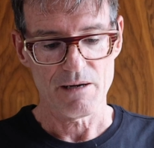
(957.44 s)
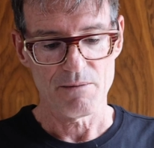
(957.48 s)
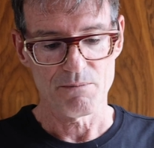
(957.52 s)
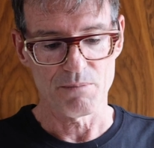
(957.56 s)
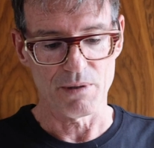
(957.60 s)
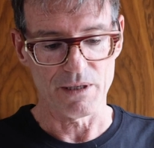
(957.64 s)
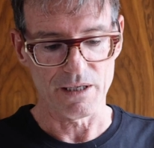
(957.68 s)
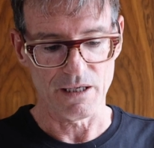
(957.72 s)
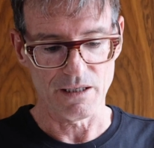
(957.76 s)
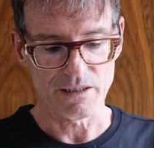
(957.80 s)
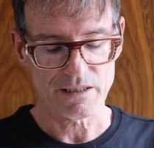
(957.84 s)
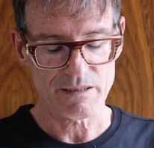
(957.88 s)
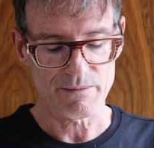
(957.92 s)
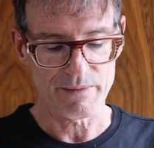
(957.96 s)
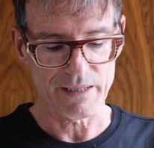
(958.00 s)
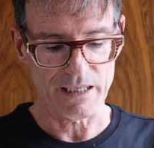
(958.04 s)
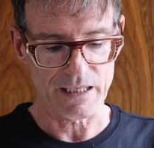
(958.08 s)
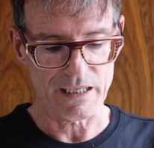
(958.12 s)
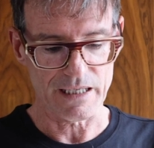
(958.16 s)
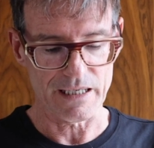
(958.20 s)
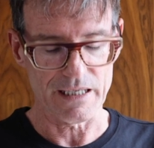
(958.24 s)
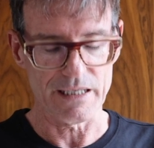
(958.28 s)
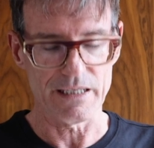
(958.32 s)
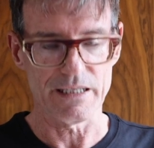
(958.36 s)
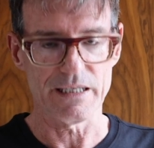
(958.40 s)
But
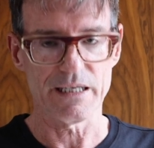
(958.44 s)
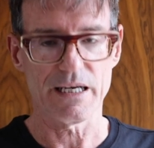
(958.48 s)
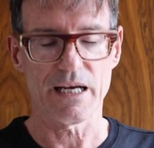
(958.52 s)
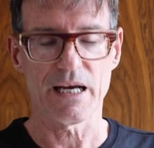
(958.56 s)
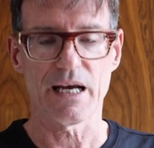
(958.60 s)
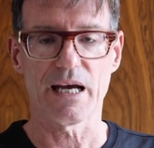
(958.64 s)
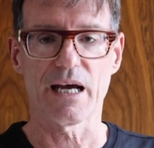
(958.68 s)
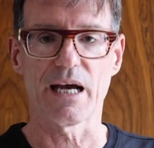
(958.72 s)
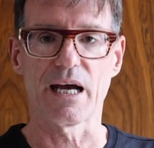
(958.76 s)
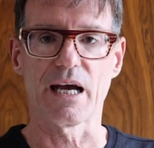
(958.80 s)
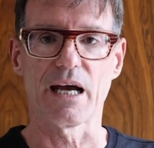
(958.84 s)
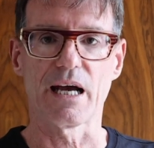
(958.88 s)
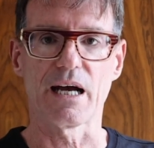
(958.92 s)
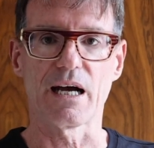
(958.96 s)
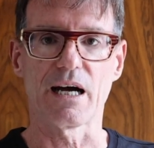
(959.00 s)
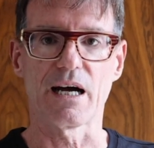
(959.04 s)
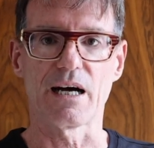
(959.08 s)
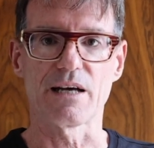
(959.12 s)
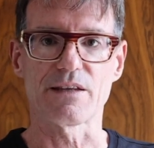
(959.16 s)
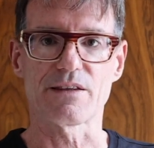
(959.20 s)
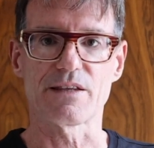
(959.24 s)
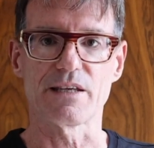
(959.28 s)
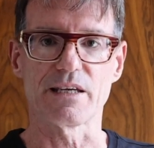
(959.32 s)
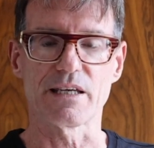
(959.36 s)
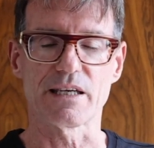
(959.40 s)
ultimately,
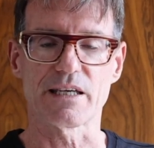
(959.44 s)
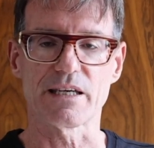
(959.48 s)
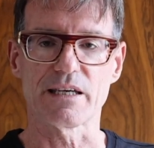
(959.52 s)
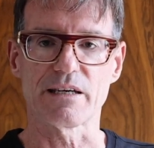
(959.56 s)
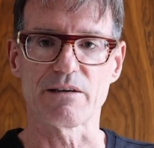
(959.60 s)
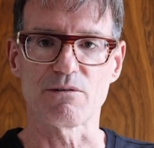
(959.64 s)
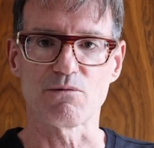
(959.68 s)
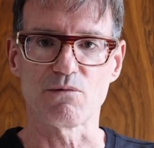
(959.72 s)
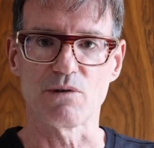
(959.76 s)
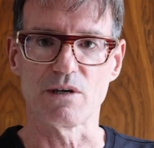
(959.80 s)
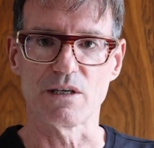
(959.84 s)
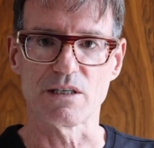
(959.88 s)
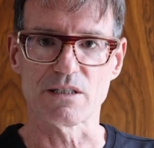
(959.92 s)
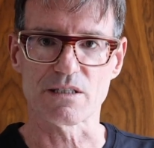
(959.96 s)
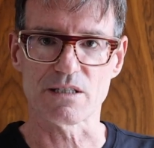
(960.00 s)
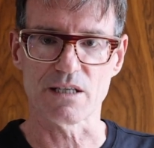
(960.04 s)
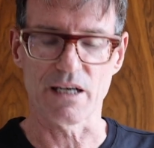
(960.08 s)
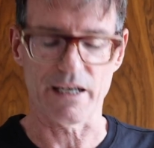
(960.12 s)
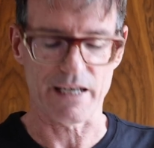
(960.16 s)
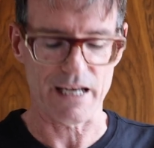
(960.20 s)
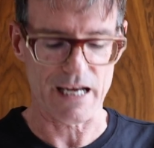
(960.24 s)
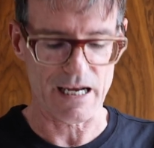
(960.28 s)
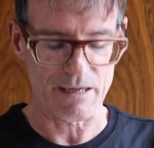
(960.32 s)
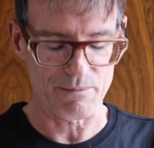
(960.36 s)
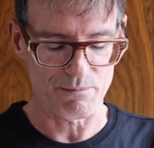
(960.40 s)
I think
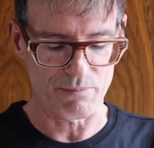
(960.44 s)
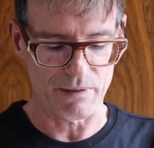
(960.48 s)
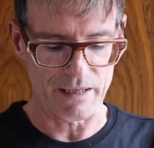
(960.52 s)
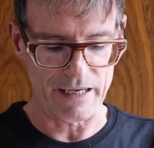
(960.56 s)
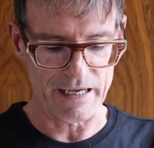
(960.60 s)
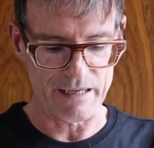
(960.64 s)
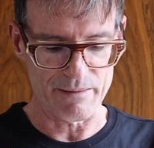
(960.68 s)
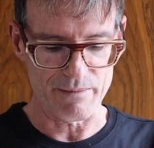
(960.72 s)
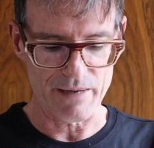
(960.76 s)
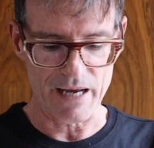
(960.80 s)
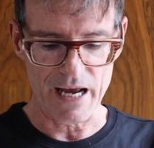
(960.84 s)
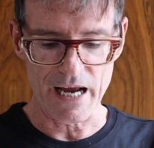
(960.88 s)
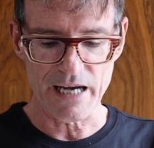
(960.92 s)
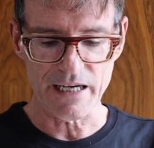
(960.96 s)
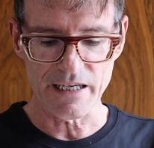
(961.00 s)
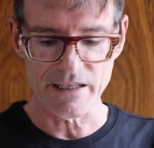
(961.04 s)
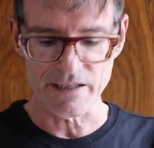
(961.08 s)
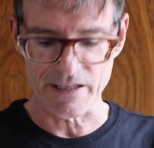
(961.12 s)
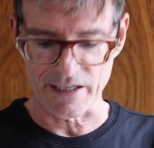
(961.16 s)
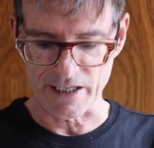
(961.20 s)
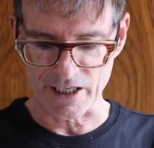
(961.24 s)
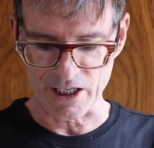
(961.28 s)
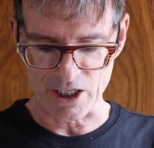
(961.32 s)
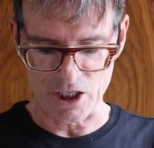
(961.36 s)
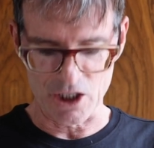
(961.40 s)
I can't blame
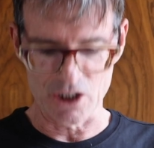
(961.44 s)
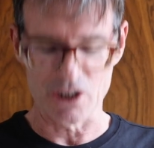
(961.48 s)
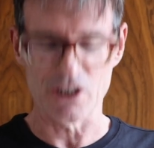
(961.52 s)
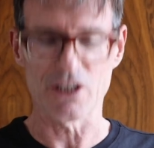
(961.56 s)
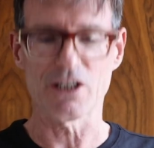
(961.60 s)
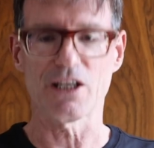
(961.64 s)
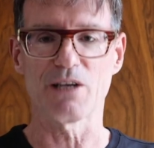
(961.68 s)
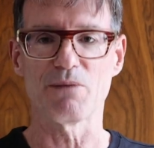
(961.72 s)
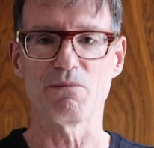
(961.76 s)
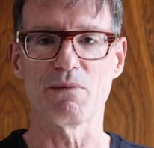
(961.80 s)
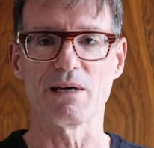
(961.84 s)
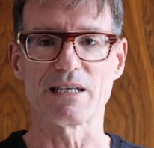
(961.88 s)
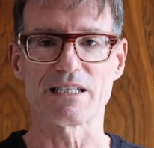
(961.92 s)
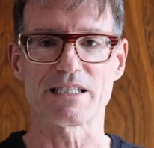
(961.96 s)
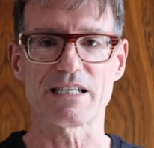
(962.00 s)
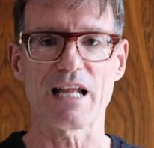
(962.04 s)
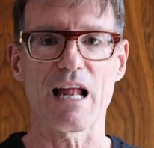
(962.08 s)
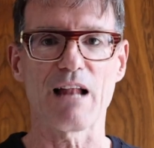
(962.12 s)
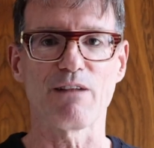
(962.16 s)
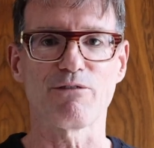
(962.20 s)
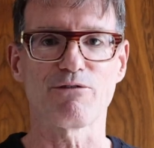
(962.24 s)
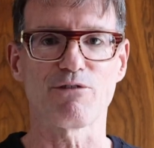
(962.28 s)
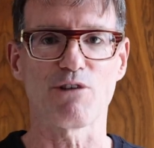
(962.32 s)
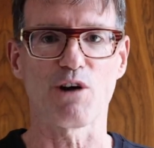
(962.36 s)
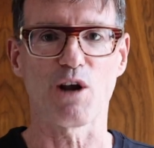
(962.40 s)
anything other than
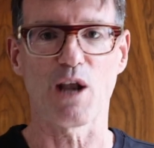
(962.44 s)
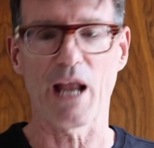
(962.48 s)
myself for